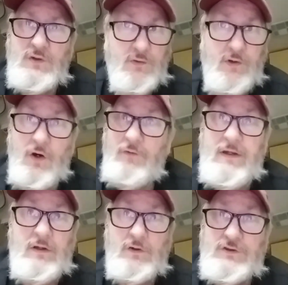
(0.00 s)
So the
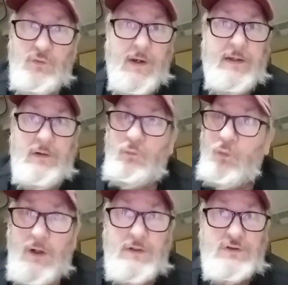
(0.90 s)
RV looks great. It
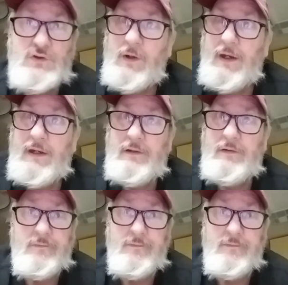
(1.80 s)
runs great.